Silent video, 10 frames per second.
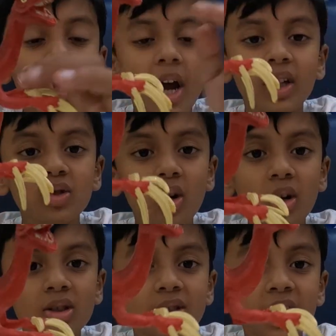
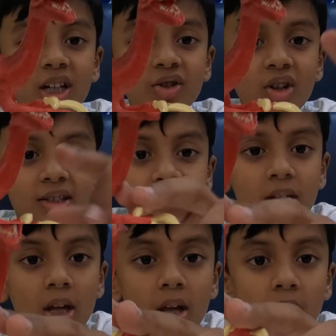dinosaur is dangerous.
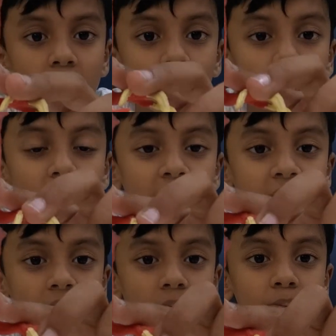Why?
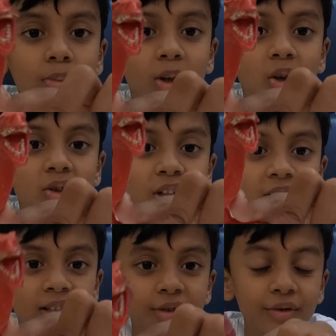Because it
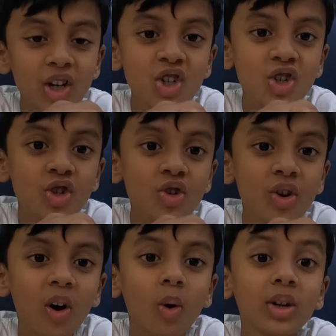eats fish?
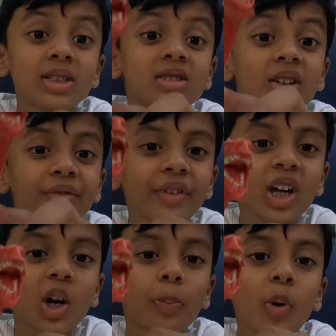No, it's a
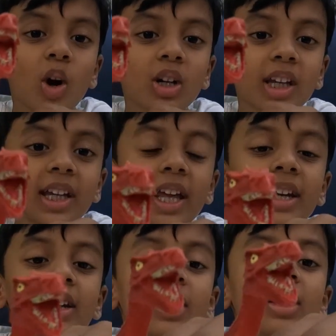theropod
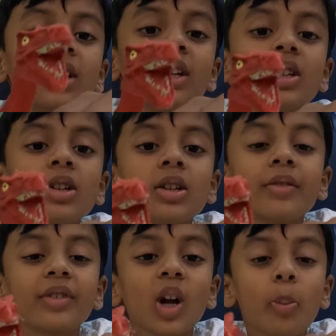again.
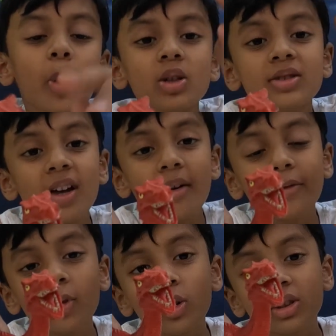Theropods
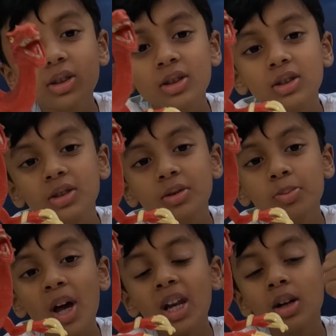have good
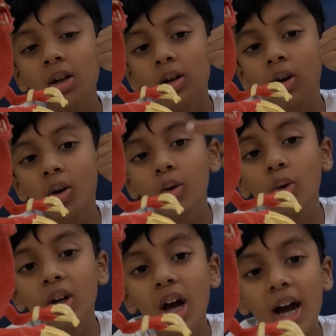smell,
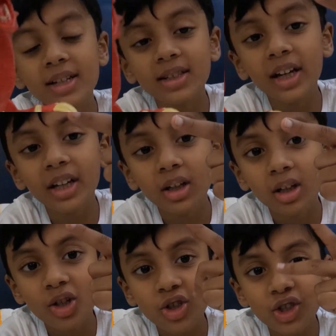good eyesight,
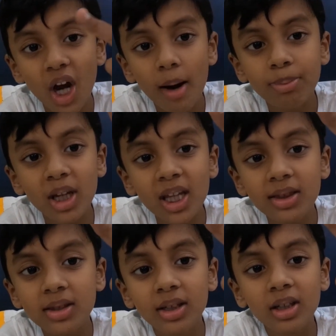sharp
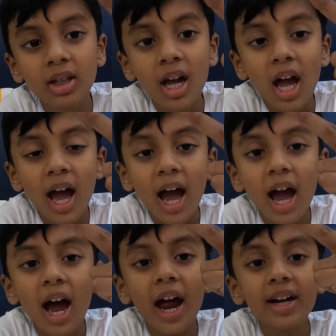teeth,
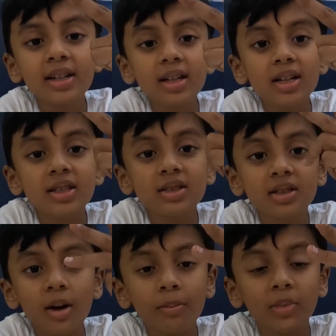and
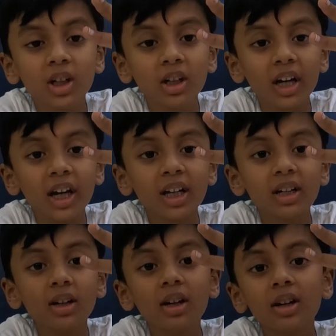some
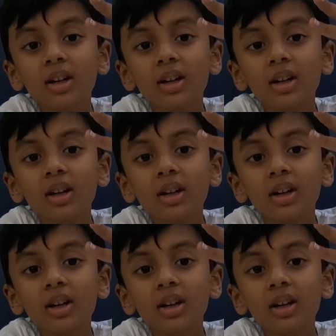great